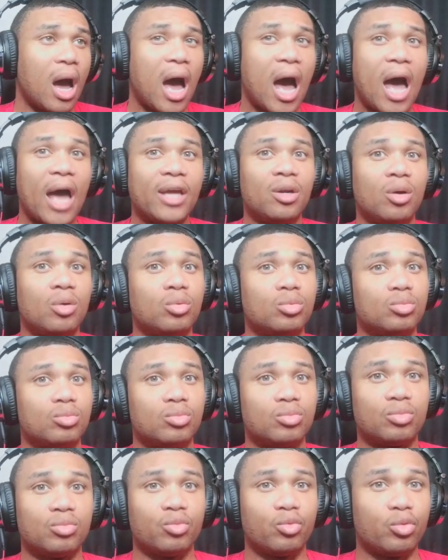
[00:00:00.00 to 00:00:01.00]
I don't
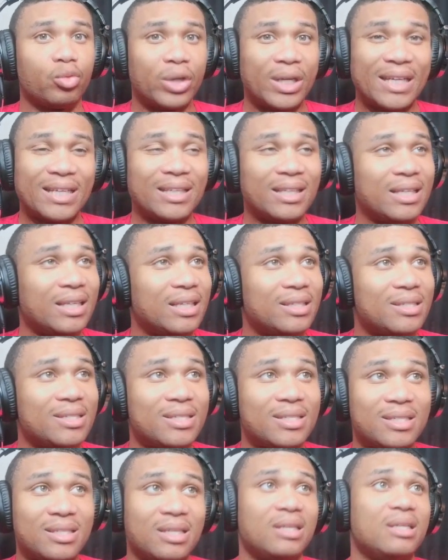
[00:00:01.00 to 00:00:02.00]
really
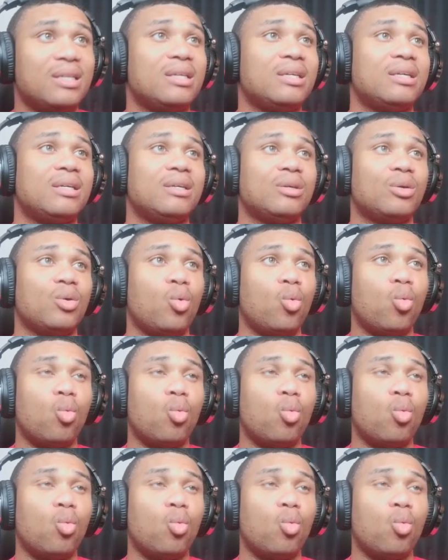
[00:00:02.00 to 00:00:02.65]
see